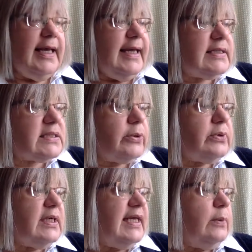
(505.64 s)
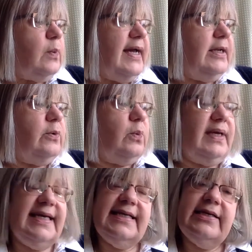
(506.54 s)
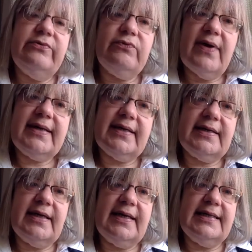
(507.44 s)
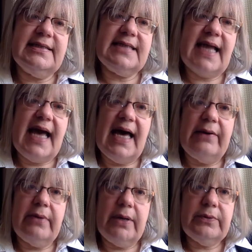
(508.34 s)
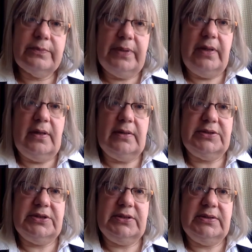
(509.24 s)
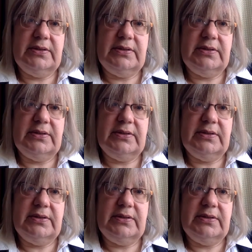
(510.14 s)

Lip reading: It's only when we recognize our own part